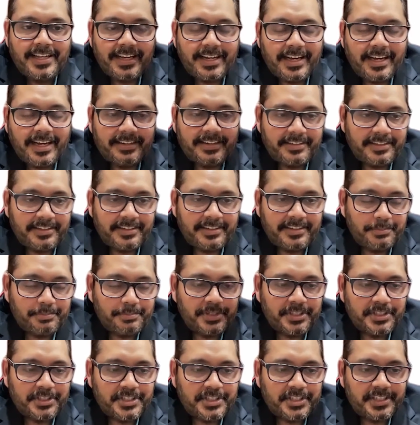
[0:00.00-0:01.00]
I really
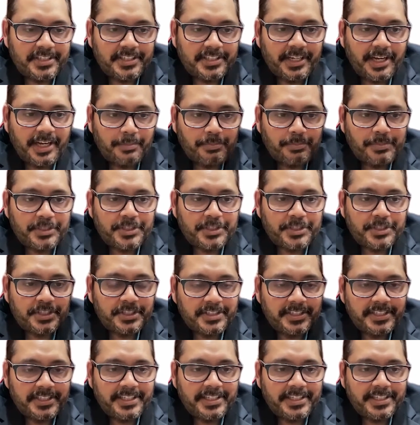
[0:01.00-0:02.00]
appreciate the
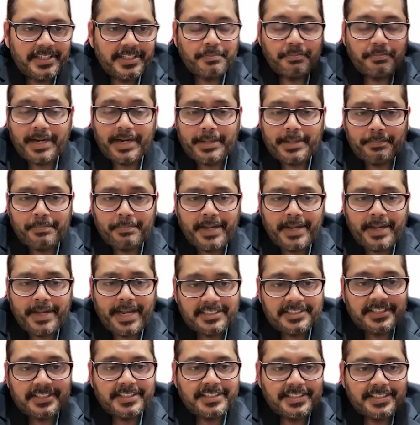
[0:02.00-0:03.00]
opportunity. My
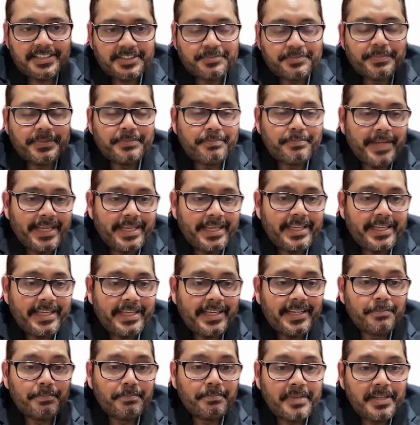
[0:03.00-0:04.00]
passion has been making
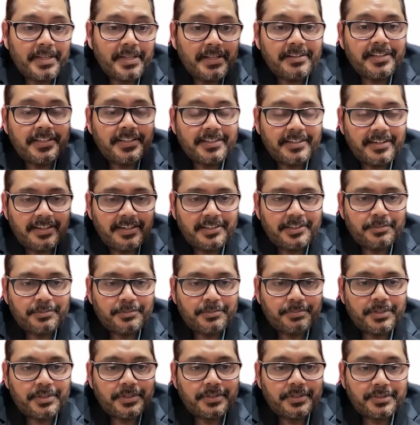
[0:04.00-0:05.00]
1 million
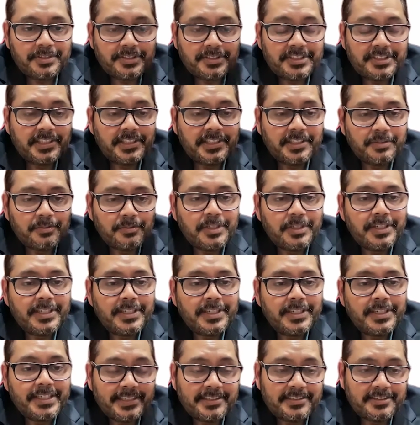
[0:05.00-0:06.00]
entrepreneurs and
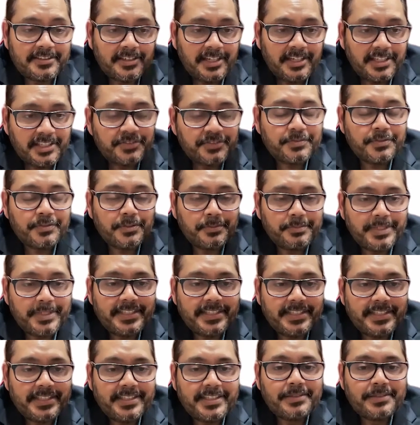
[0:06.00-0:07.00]
converting and transforming
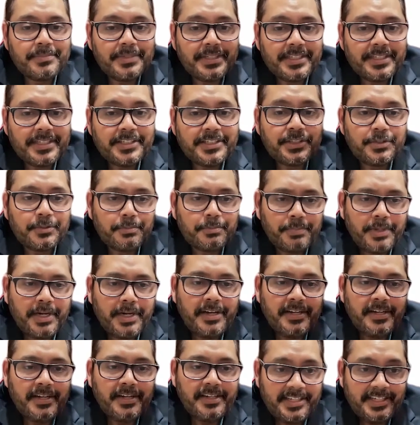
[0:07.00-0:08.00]
them into
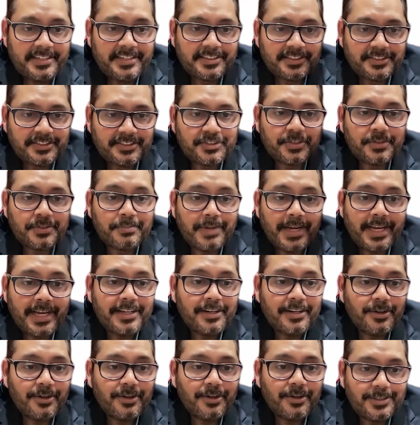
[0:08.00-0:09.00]
pioneers. So my
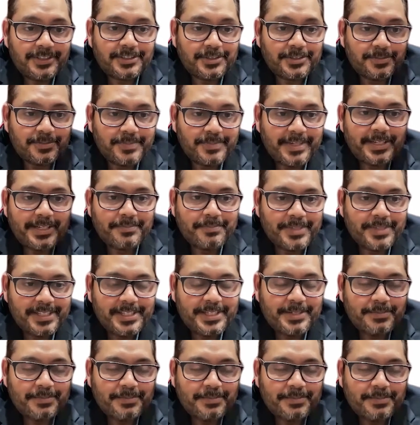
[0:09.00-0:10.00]
goal is to make 1
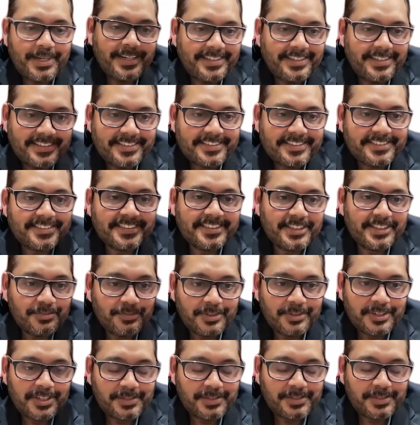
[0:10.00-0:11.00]
million pioneers in the
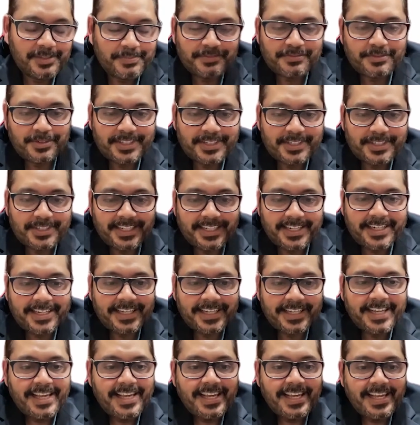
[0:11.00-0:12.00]
world before I die.
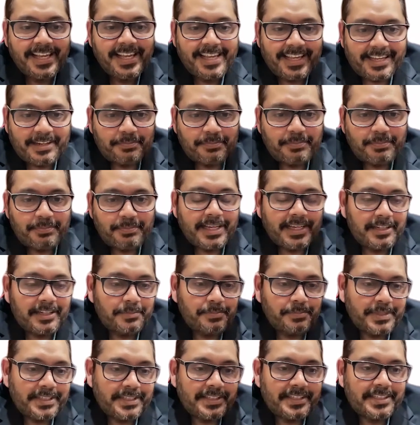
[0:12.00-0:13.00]
And by
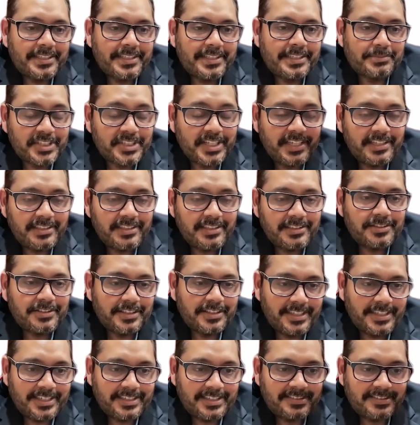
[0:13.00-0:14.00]
helping them scale to the
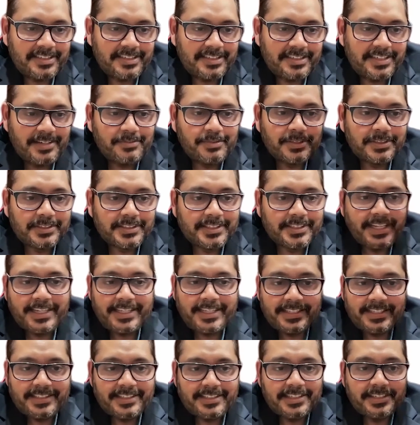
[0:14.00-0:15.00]
next level,
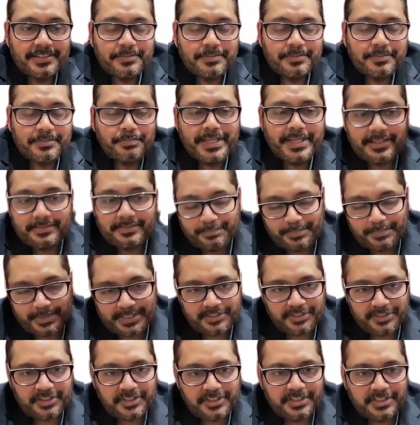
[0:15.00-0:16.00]
taking their big
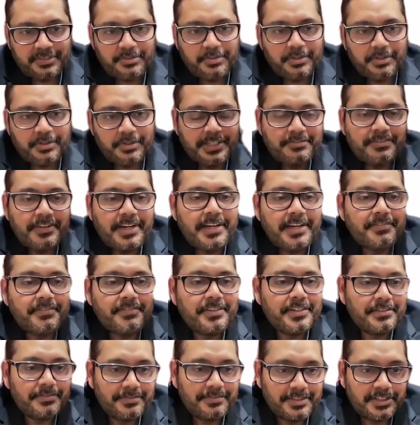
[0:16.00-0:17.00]
picture
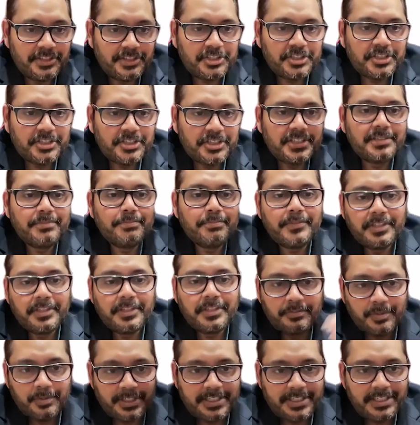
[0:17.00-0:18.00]
25-year vision,
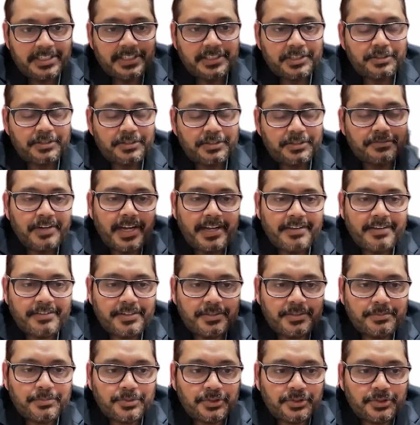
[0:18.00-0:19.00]
converting into 5-year
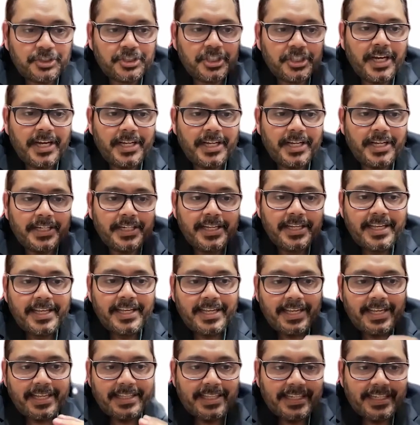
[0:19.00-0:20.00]
moonshot,
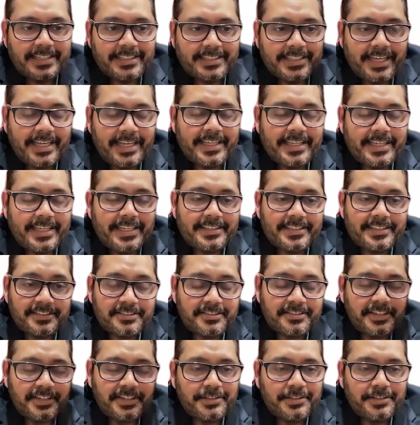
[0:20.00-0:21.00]
and then taking their
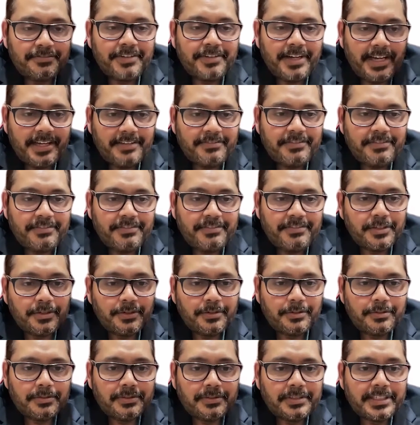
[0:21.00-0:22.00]
3 to 5 year
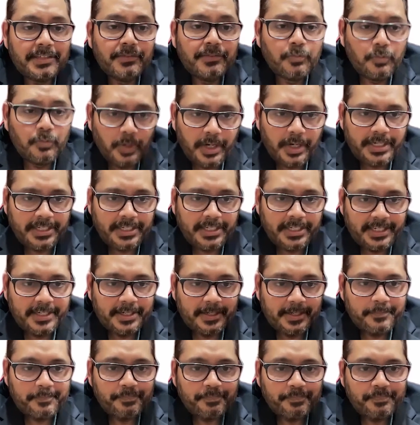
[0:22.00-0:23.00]
goal in 1 year.
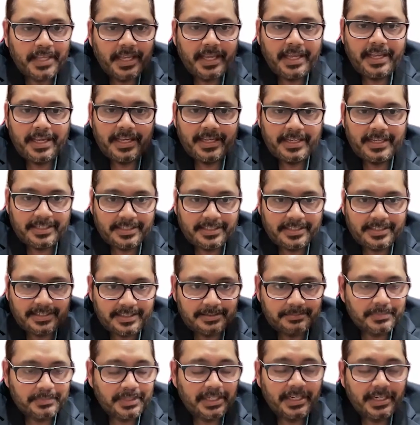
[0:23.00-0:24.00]
And
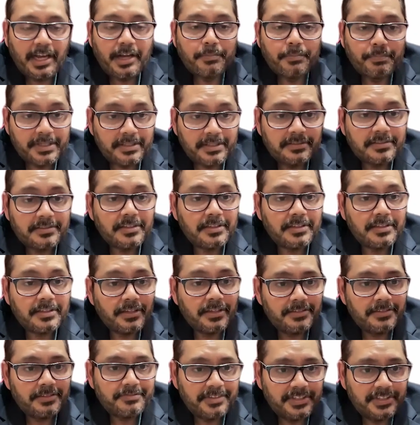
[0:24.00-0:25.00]
I built a
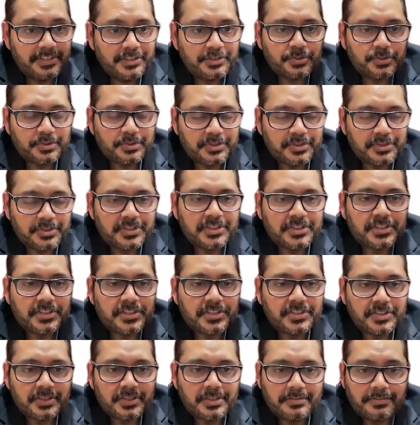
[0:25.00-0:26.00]
lot of
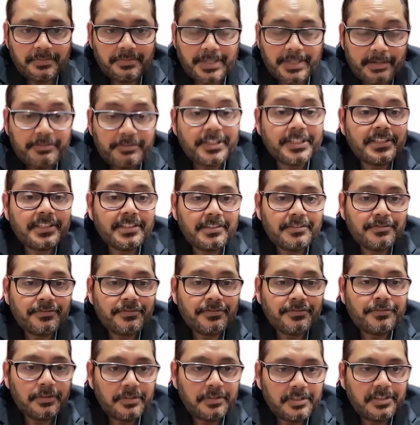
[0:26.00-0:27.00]
resources. I've written a
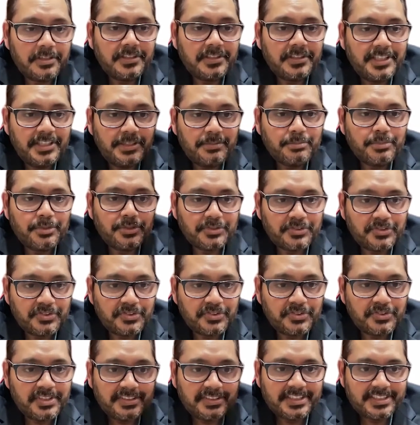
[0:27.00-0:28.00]
full 13-book
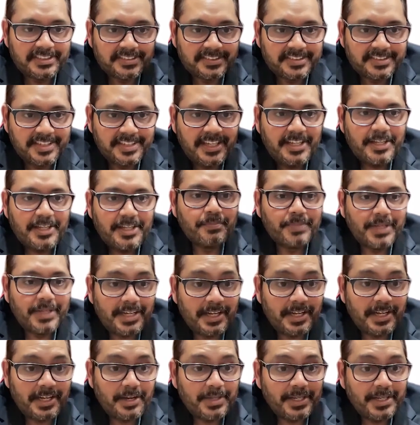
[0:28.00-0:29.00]
series,
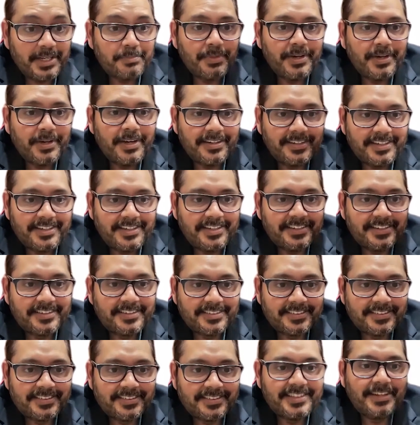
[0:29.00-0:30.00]
Becoming a Pioneer,
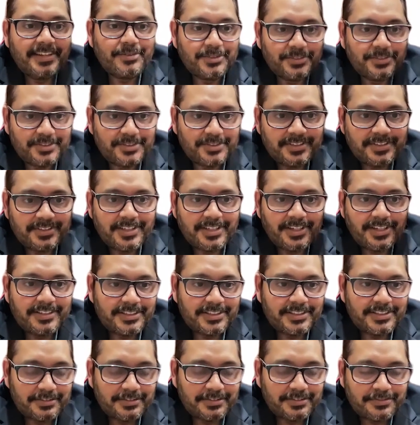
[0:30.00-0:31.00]
that was launched.
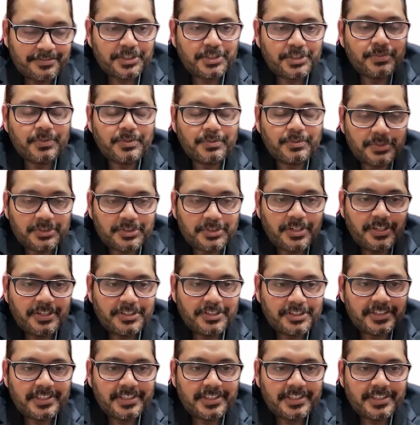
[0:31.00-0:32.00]
The first one was
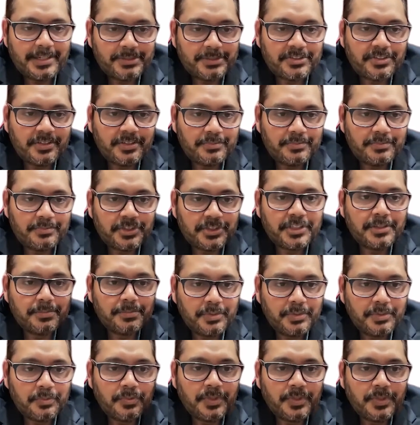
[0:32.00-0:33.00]
launched on Amazon, was
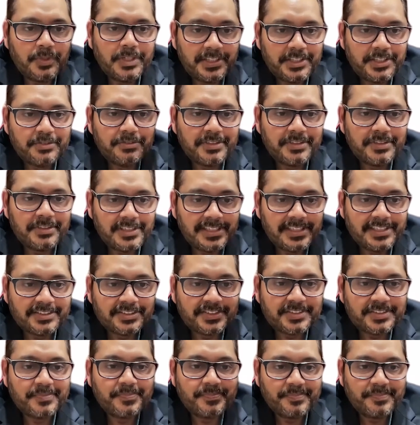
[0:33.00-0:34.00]
#1 new release.